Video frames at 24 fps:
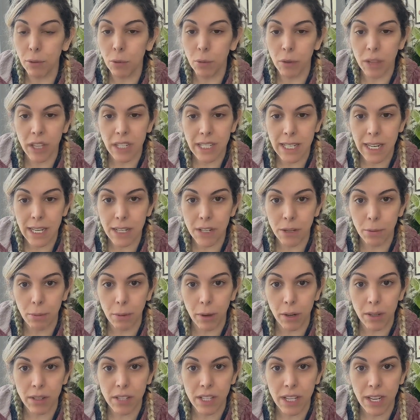any fool with a
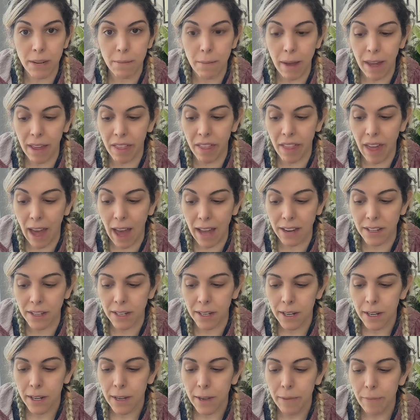tinderbox can make
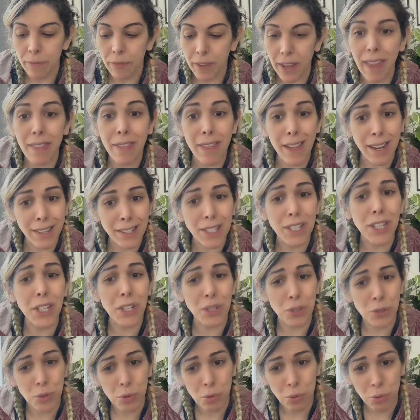that. And
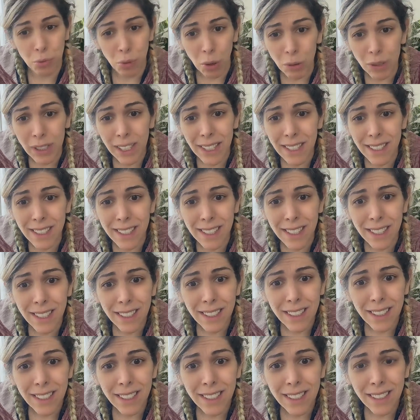then control
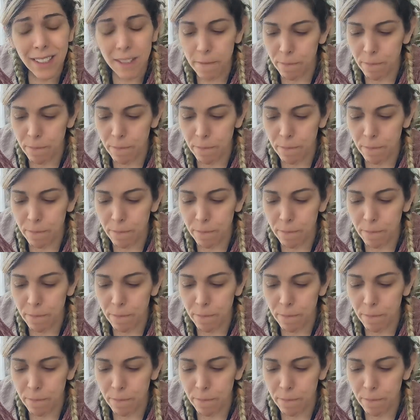it?